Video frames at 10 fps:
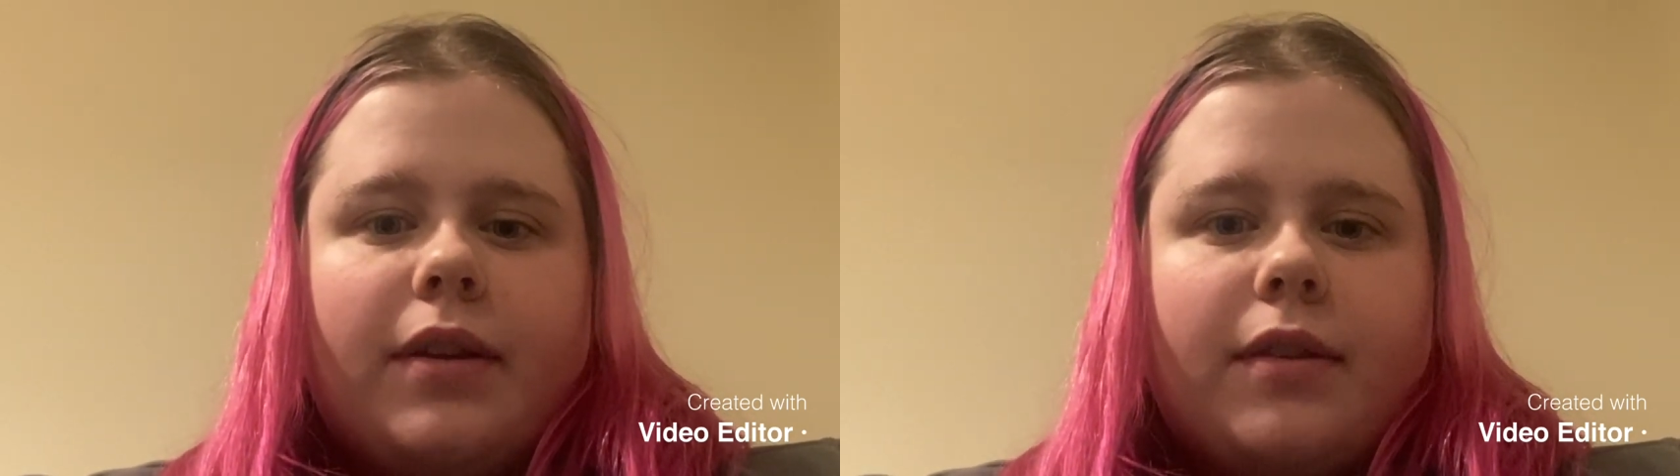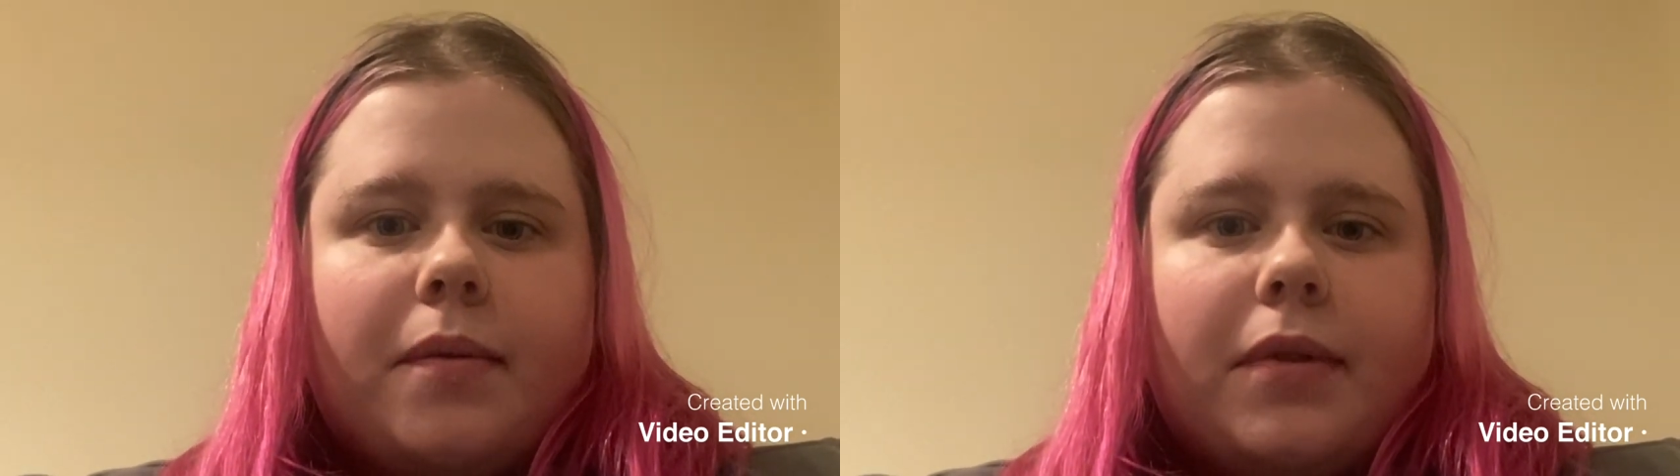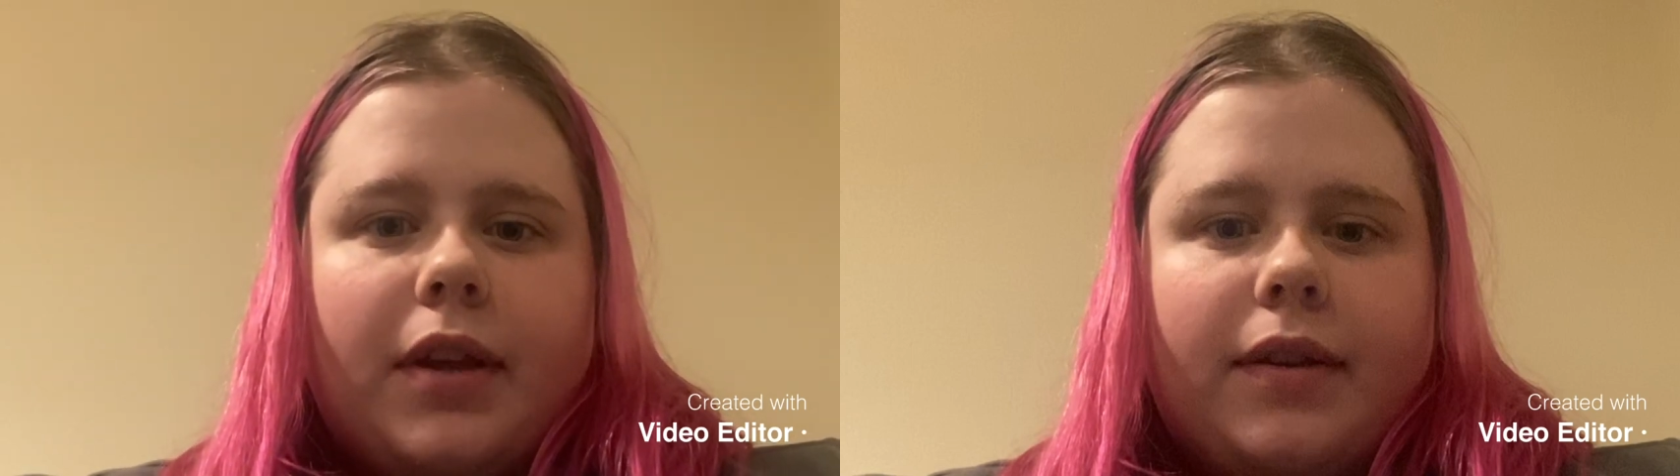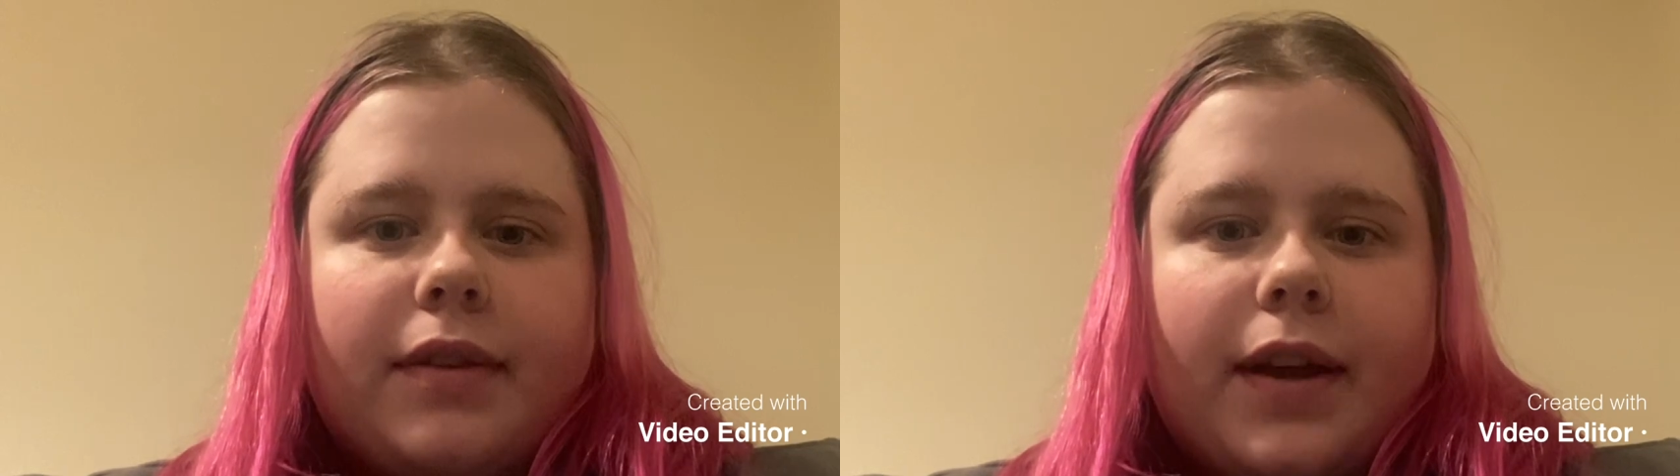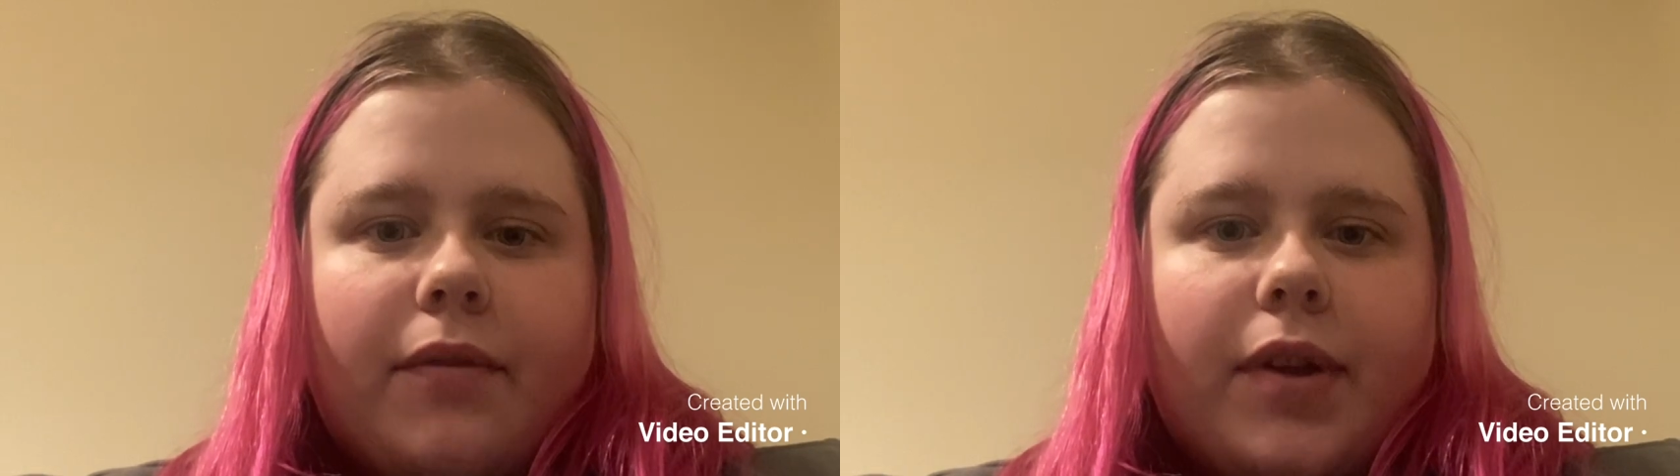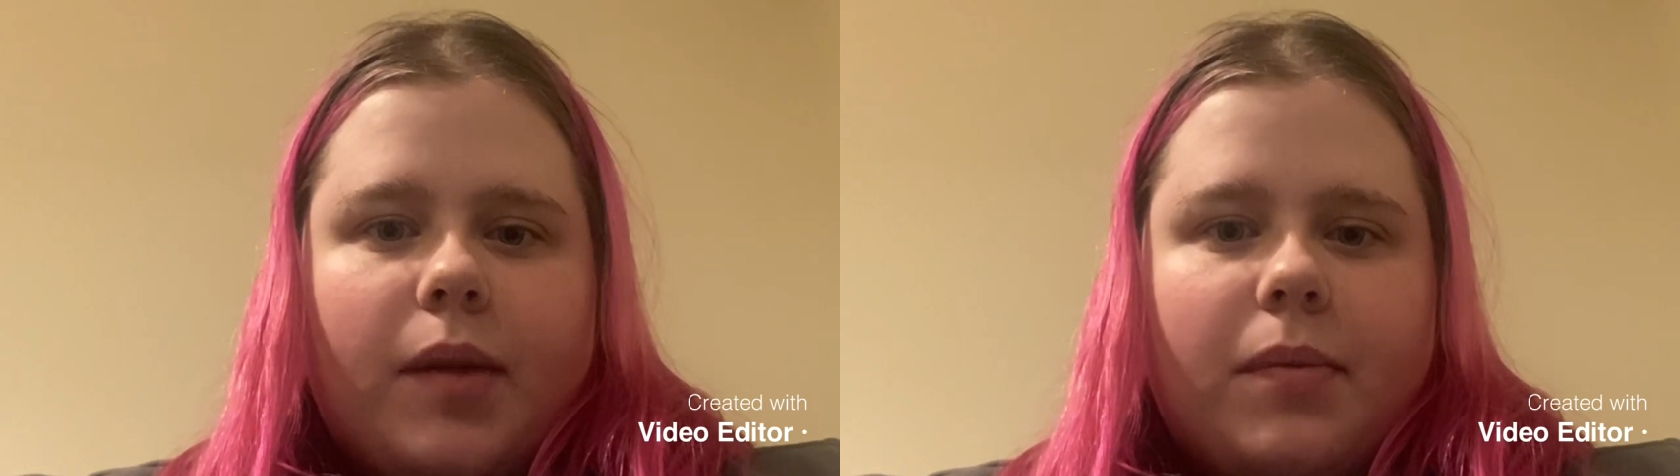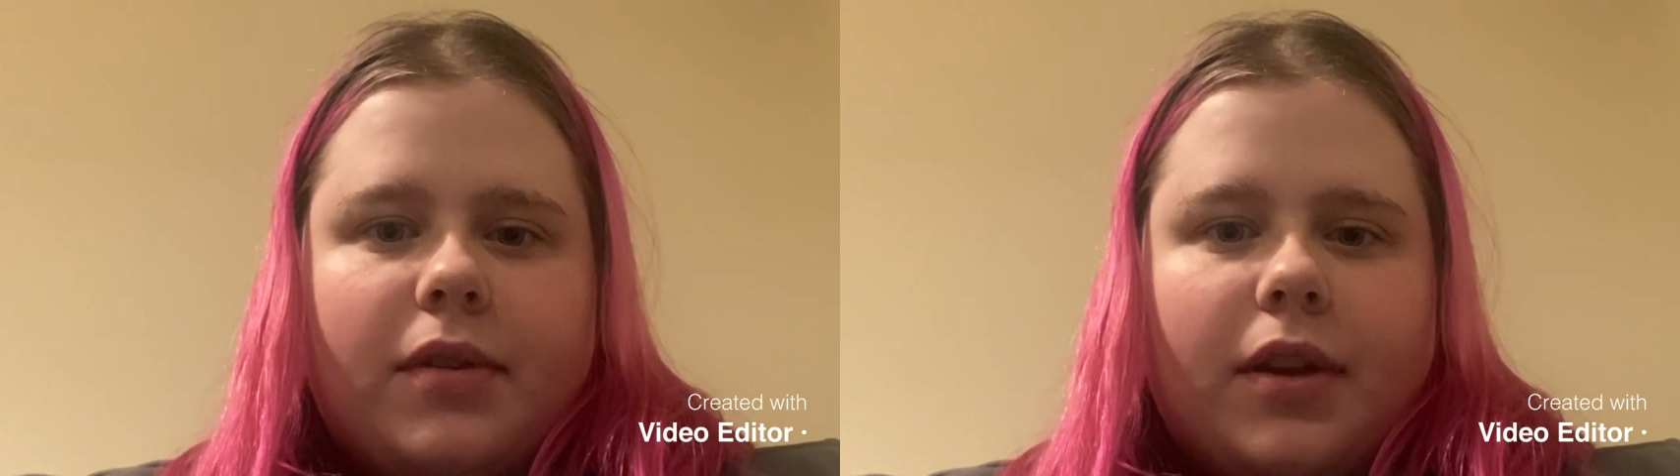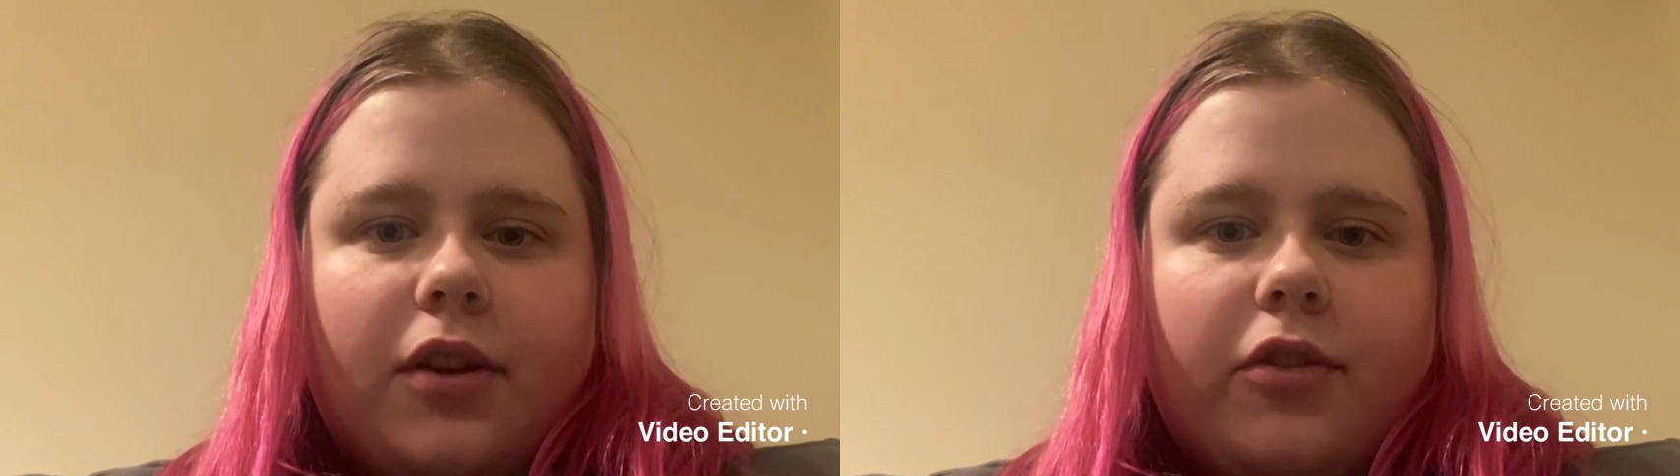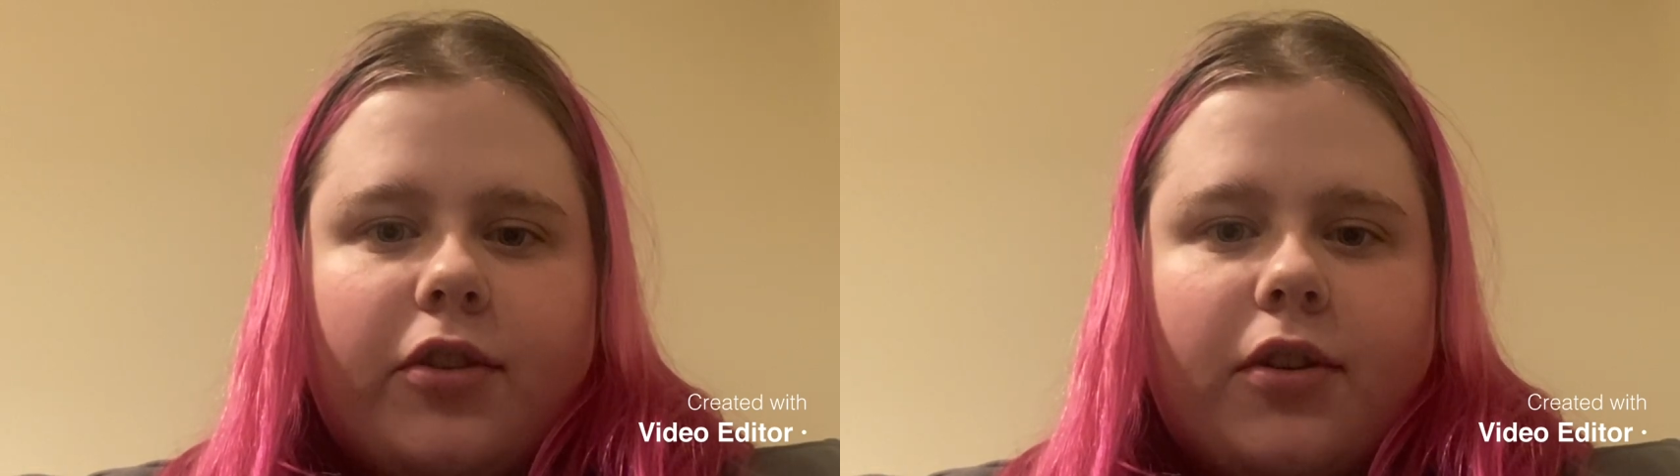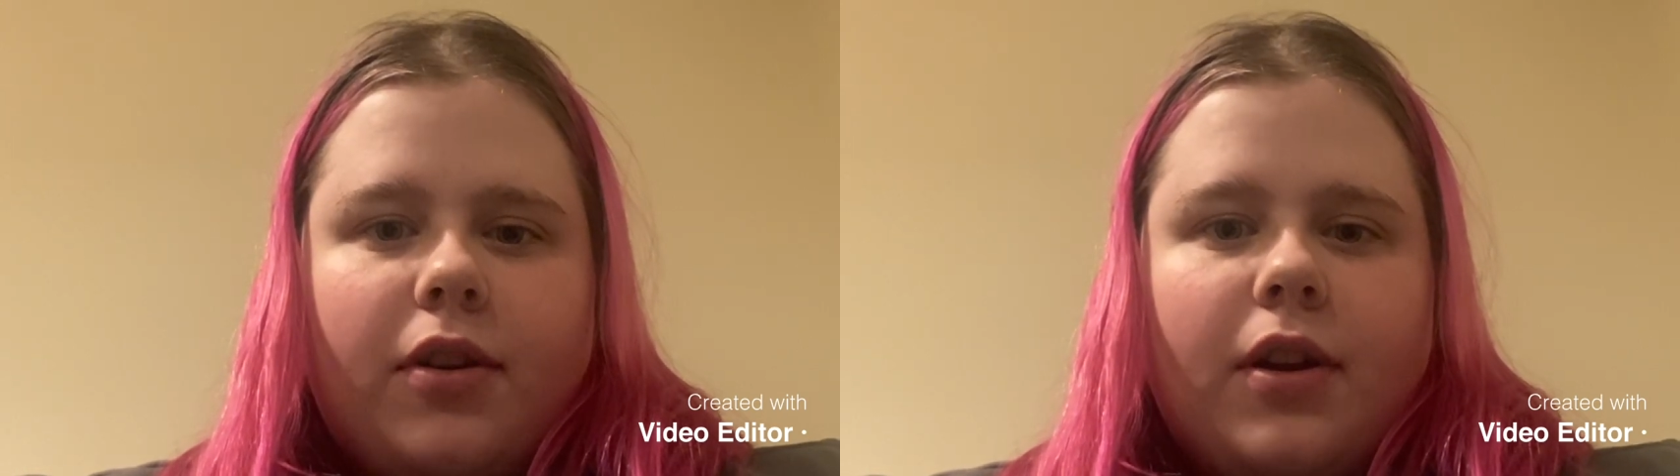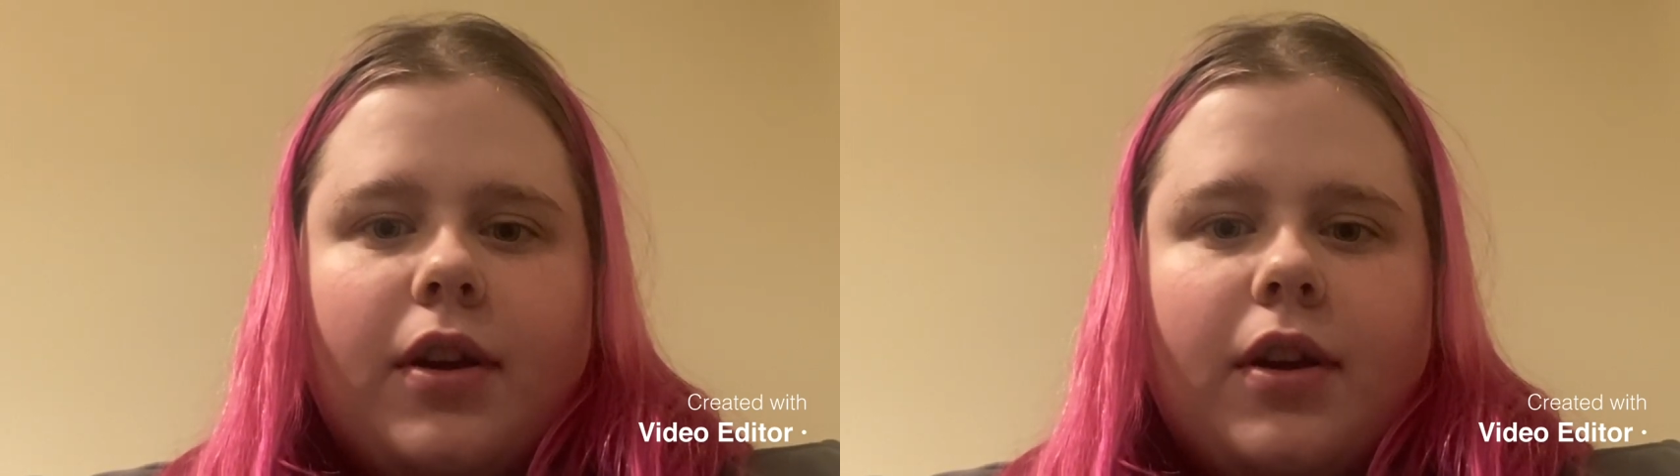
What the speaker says: someone sat right beside you,